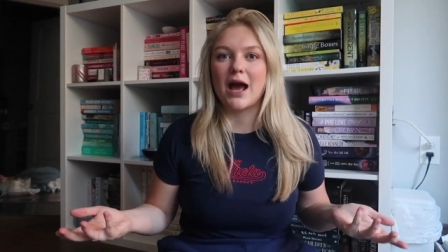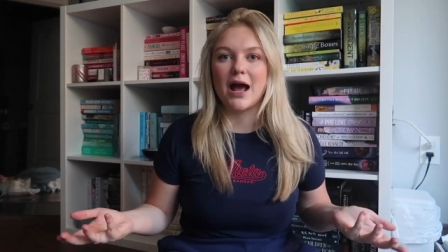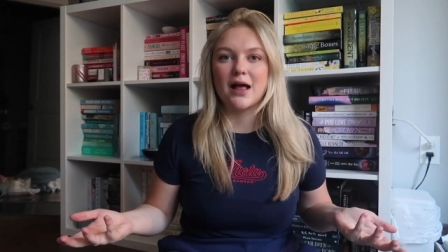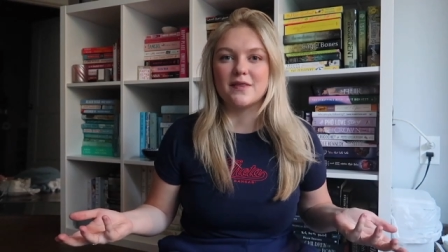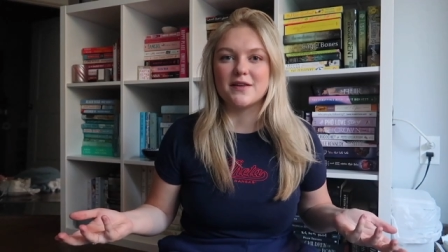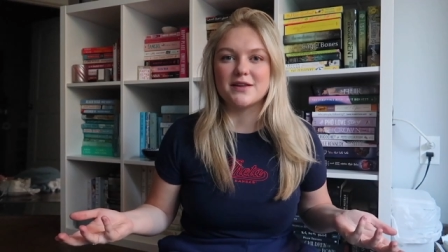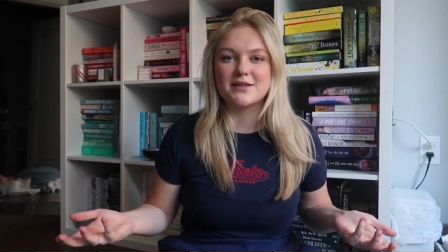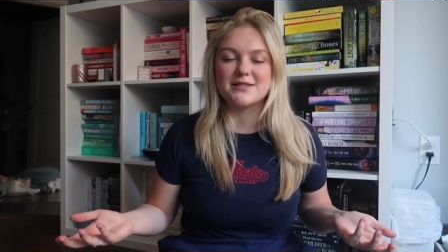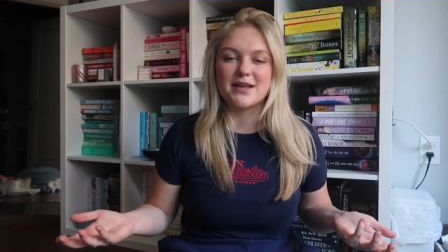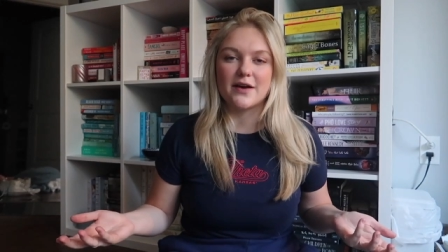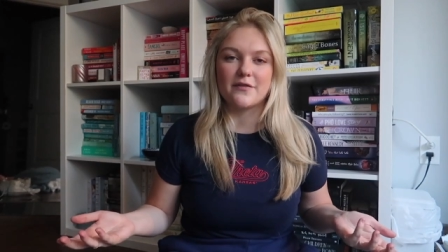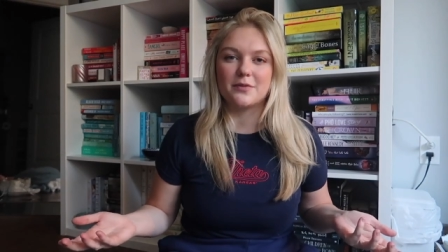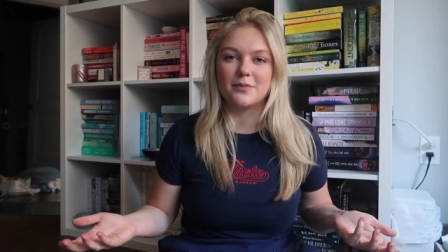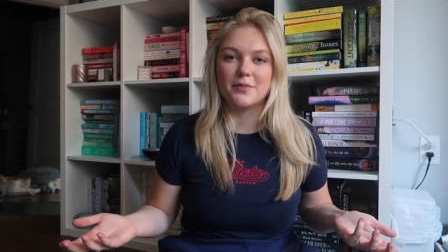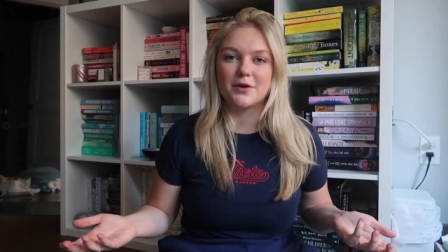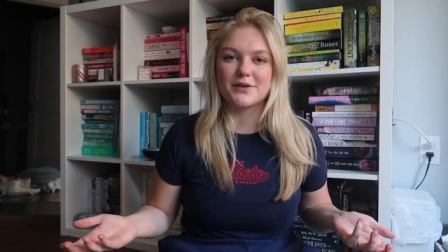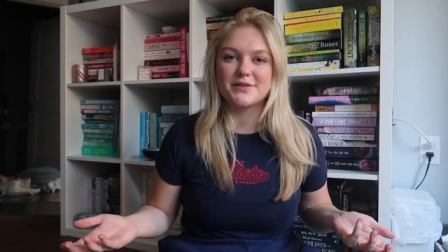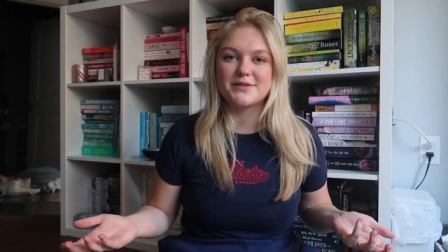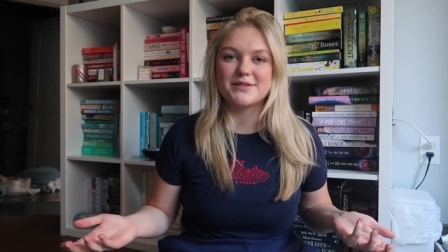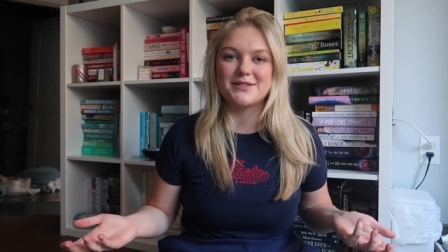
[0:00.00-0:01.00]
to add these 7
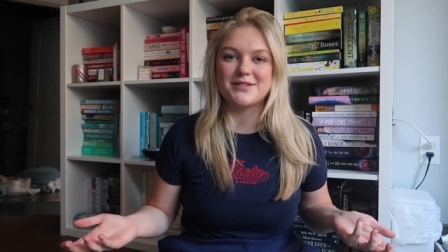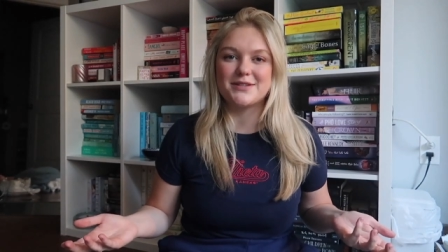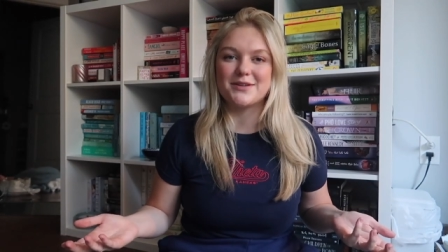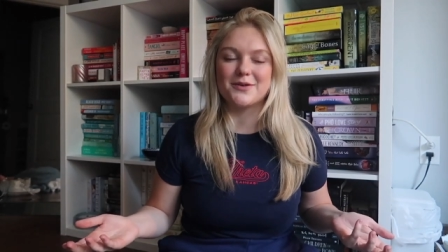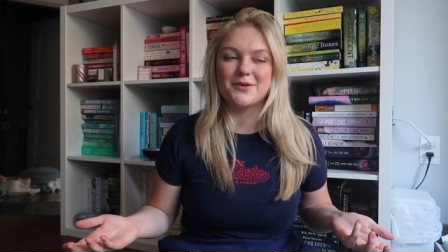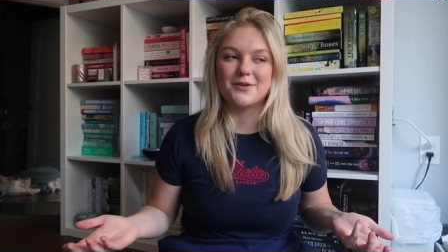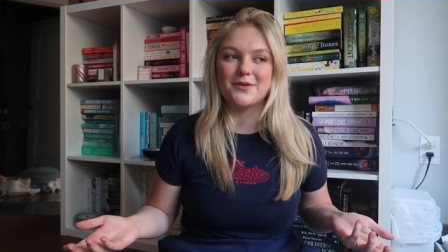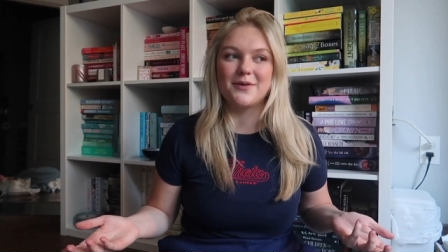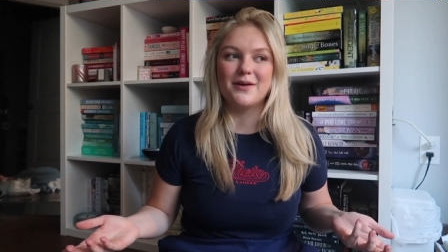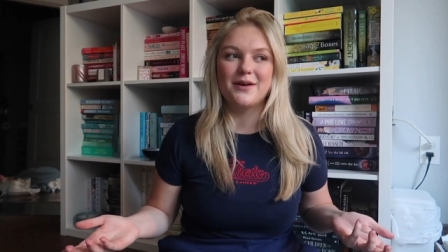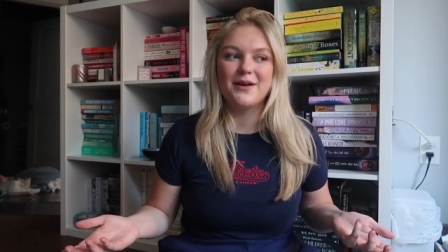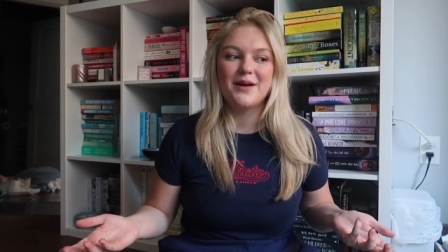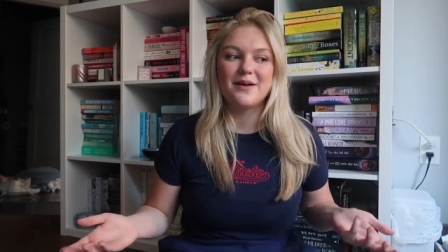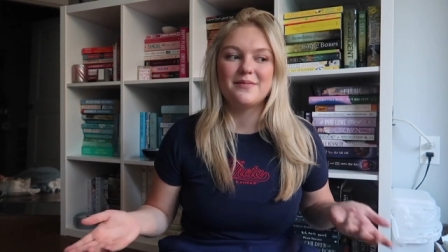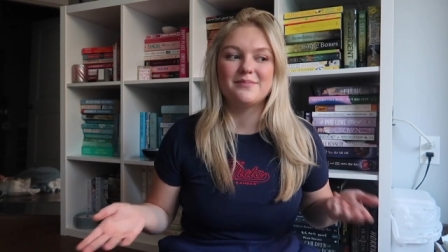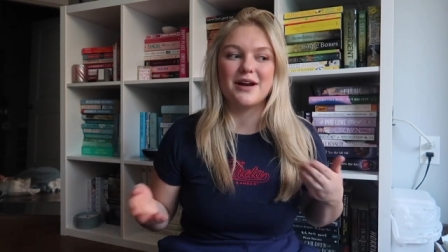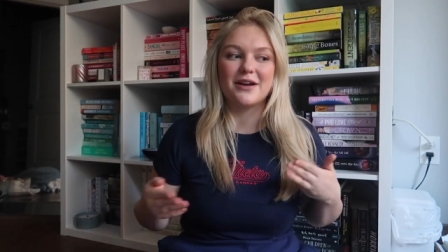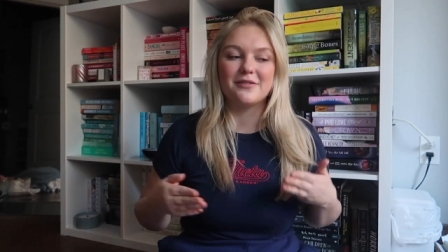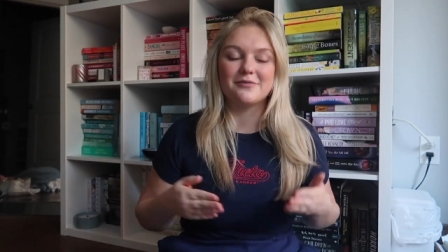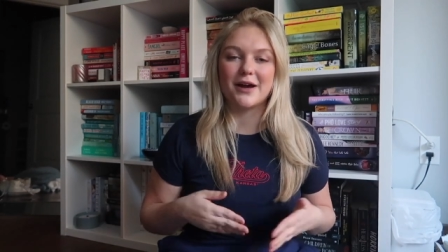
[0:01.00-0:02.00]
books to
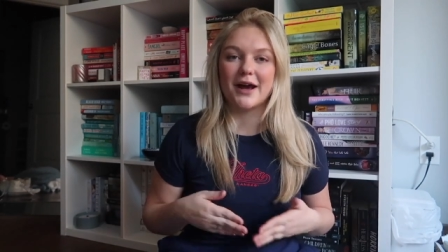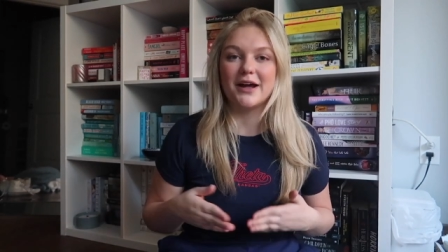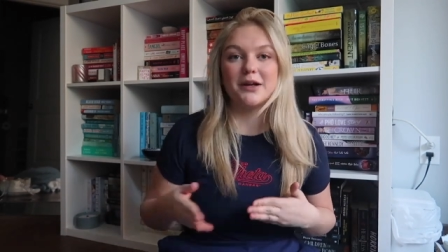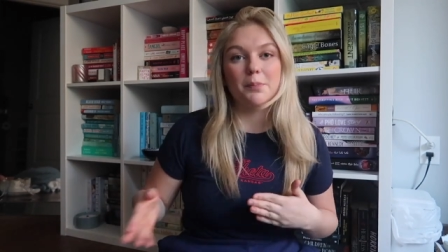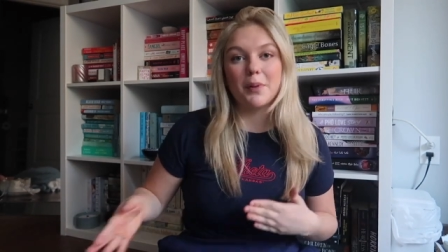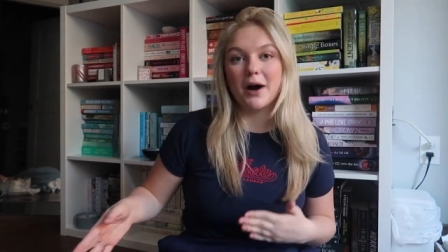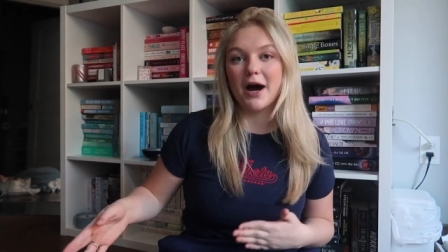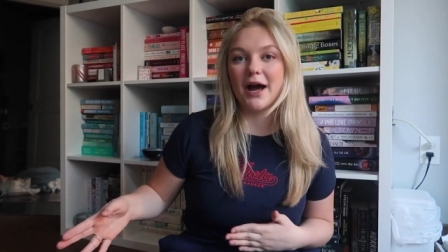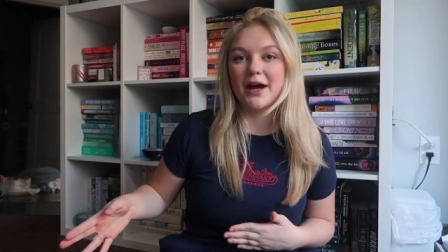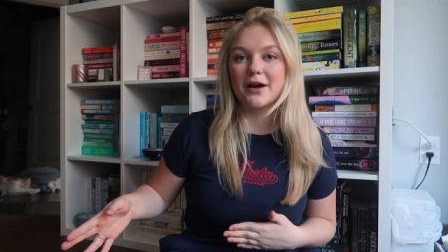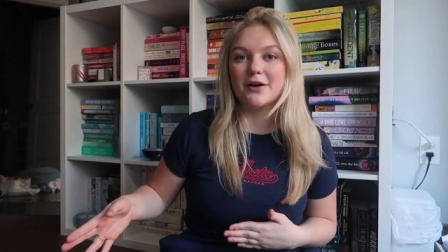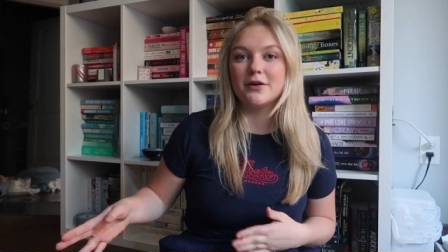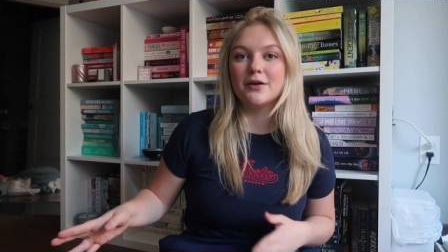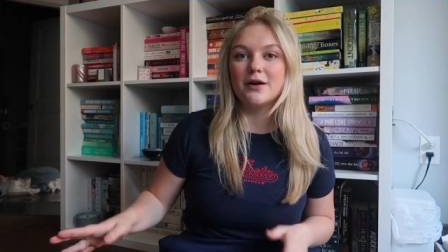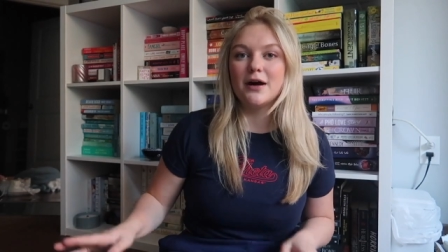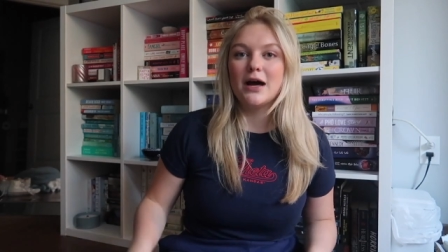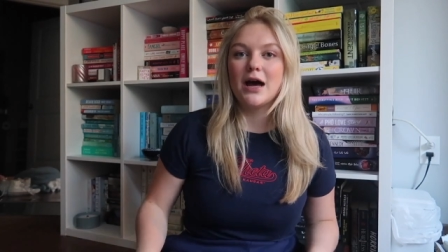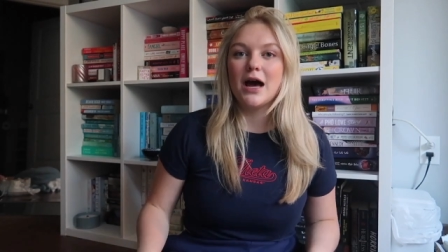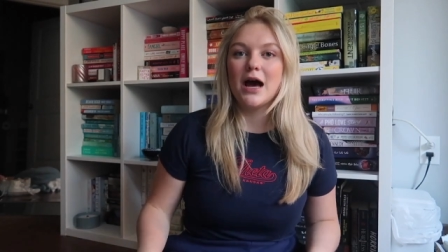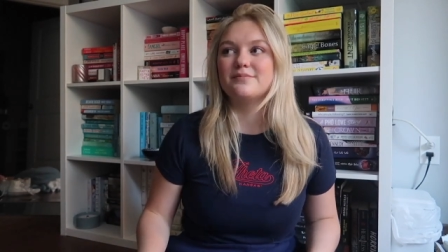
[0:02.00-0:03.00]
my read pile.